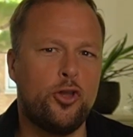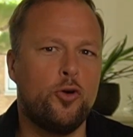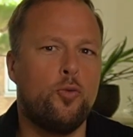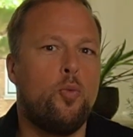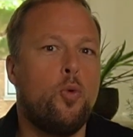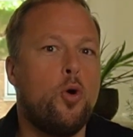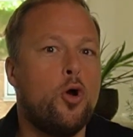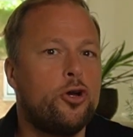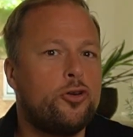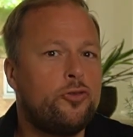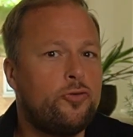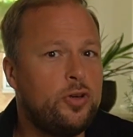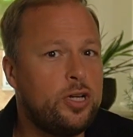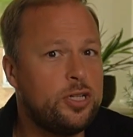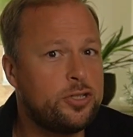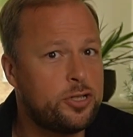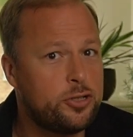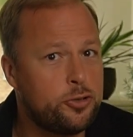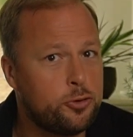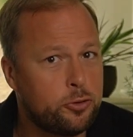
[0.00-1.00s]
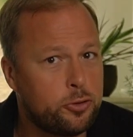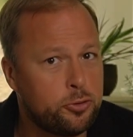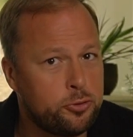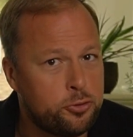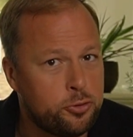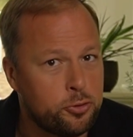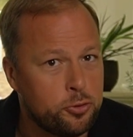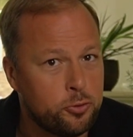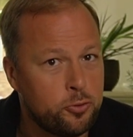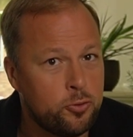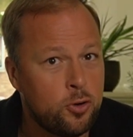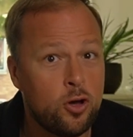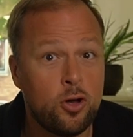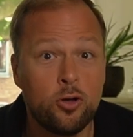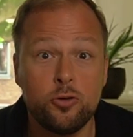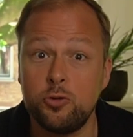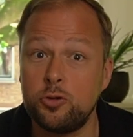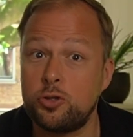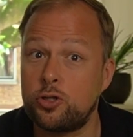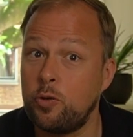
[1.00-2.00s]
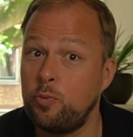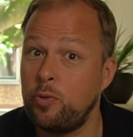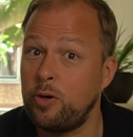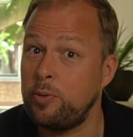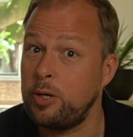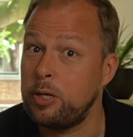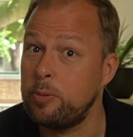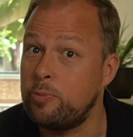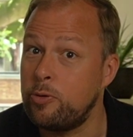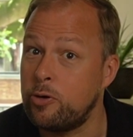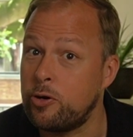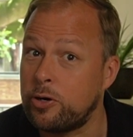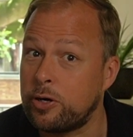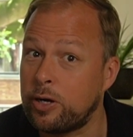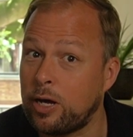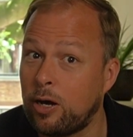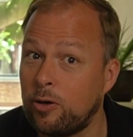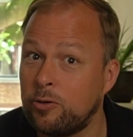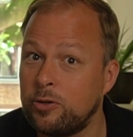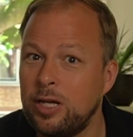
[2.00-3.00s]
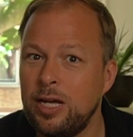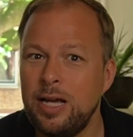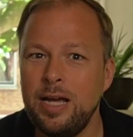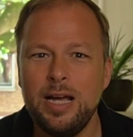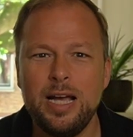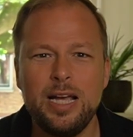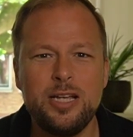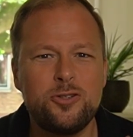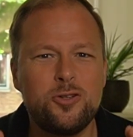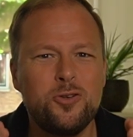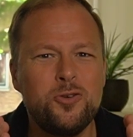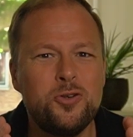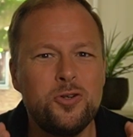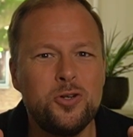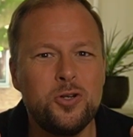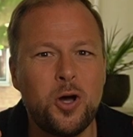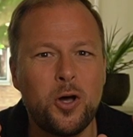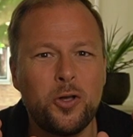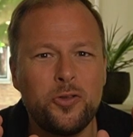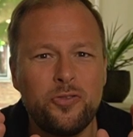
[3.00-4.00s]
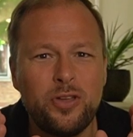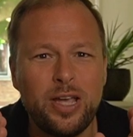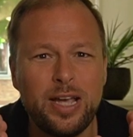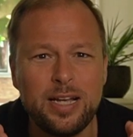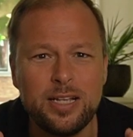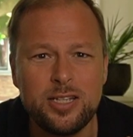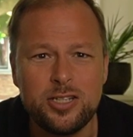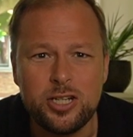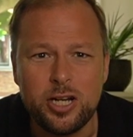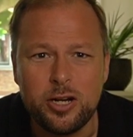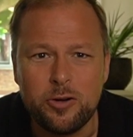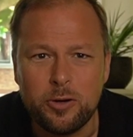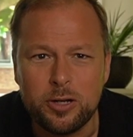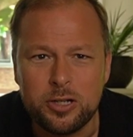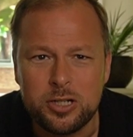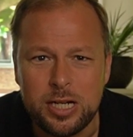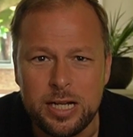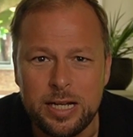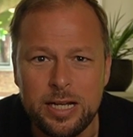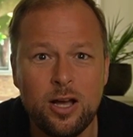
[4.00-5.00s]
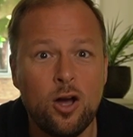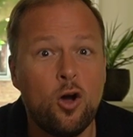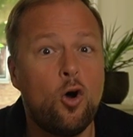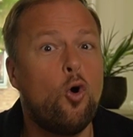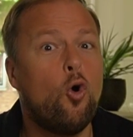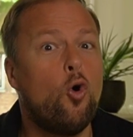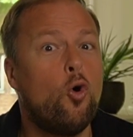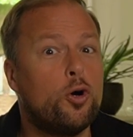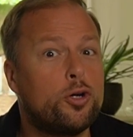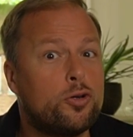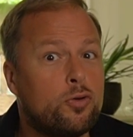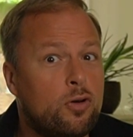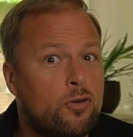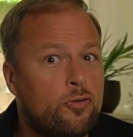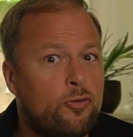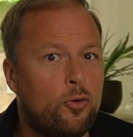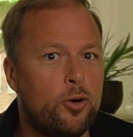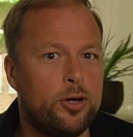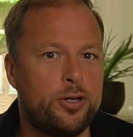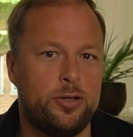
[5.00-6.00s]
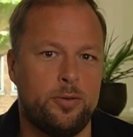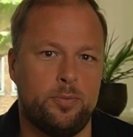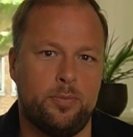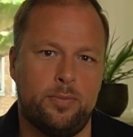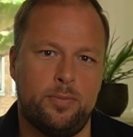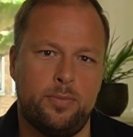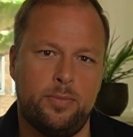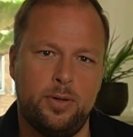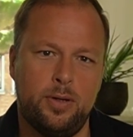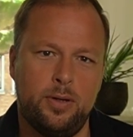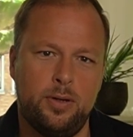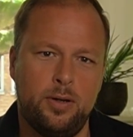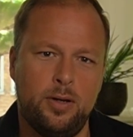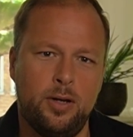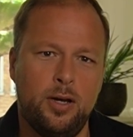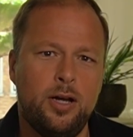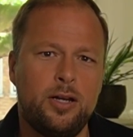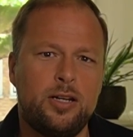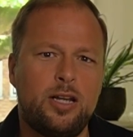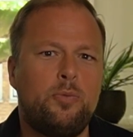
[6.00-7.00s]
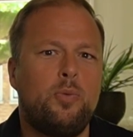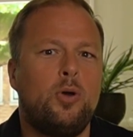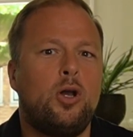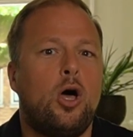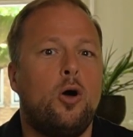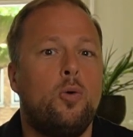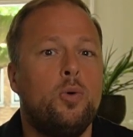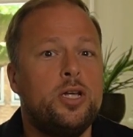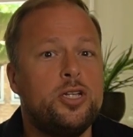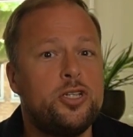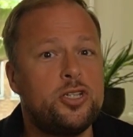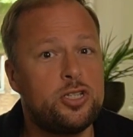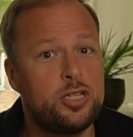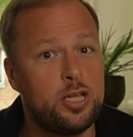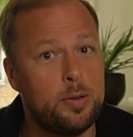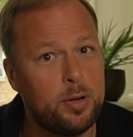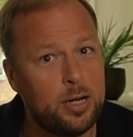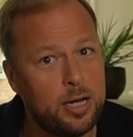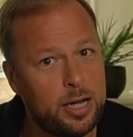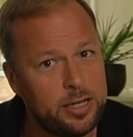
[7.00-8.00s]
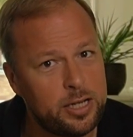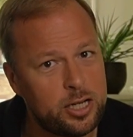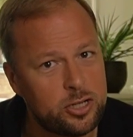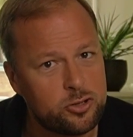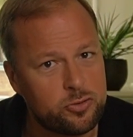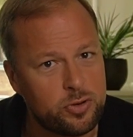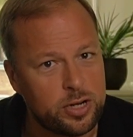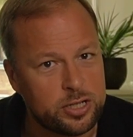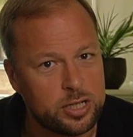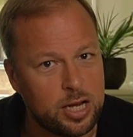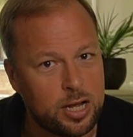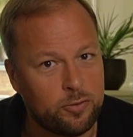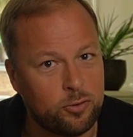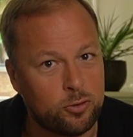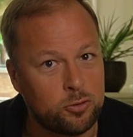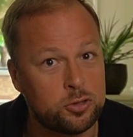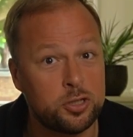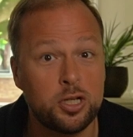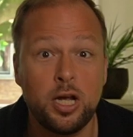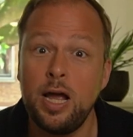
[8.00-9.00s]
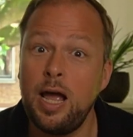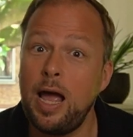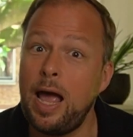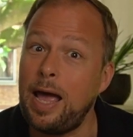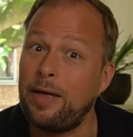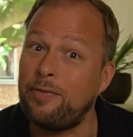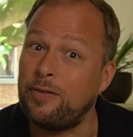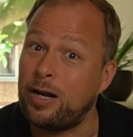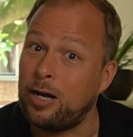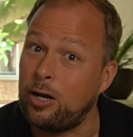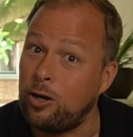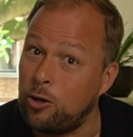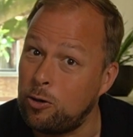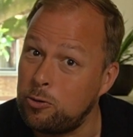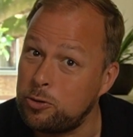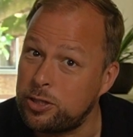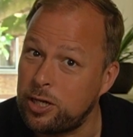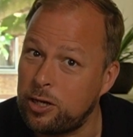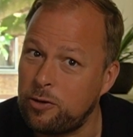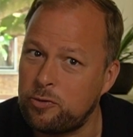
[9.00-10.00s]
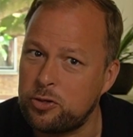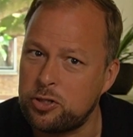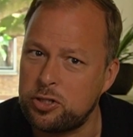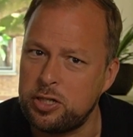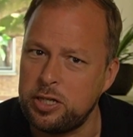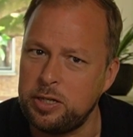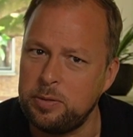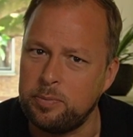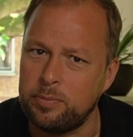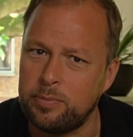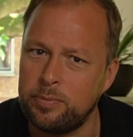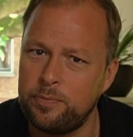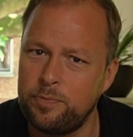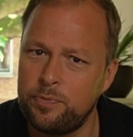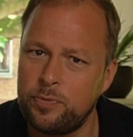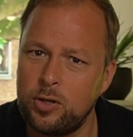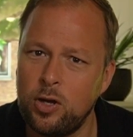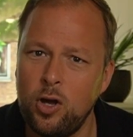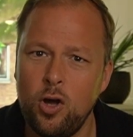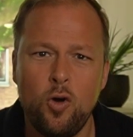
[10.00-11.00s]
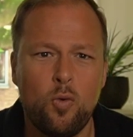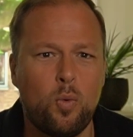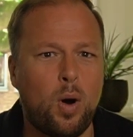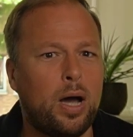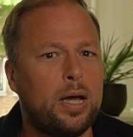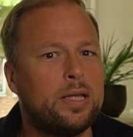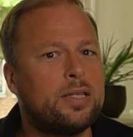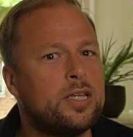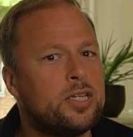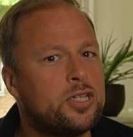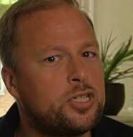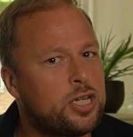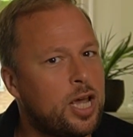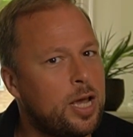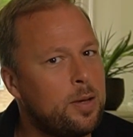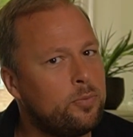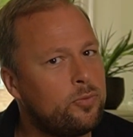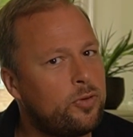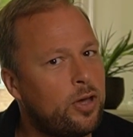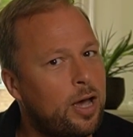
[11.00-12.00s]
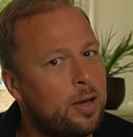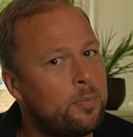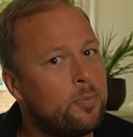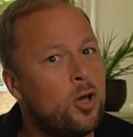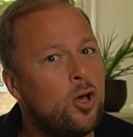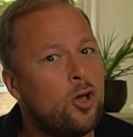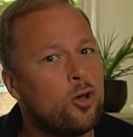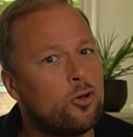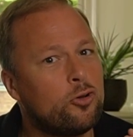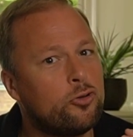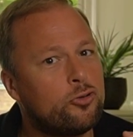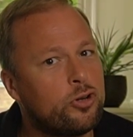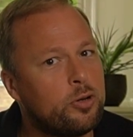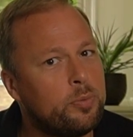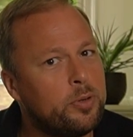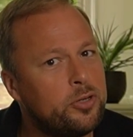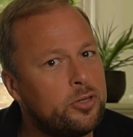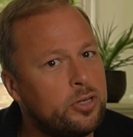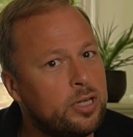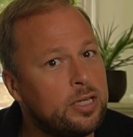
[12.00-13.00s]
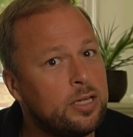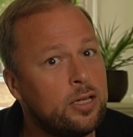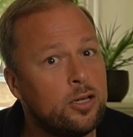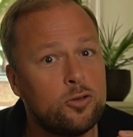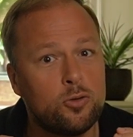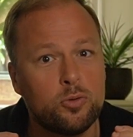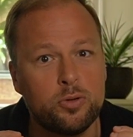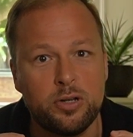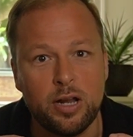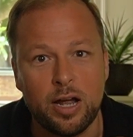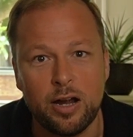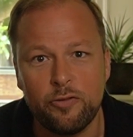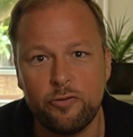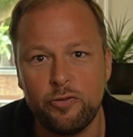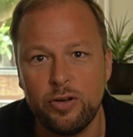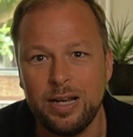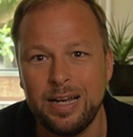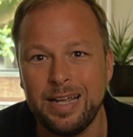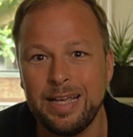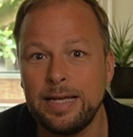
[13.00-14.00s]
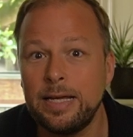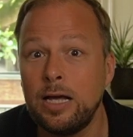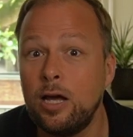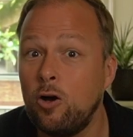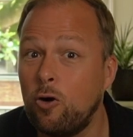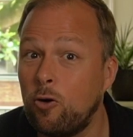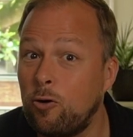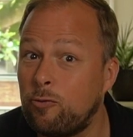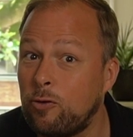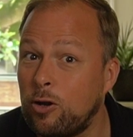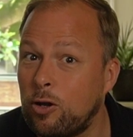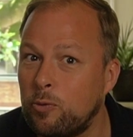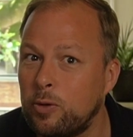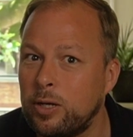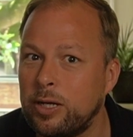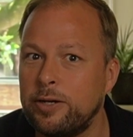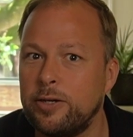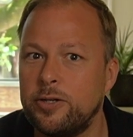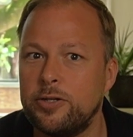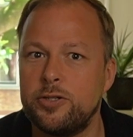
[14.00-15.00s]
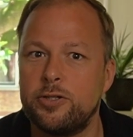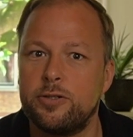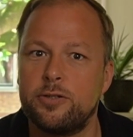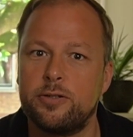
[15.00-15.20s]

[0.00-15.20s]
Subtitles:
The worst things that you could do to someone with a burnout is to not take it seriously or to avoid them. That will only stimulate their stress levels and their low self-esteem, while at the same time contributing to their feeling of loneliness.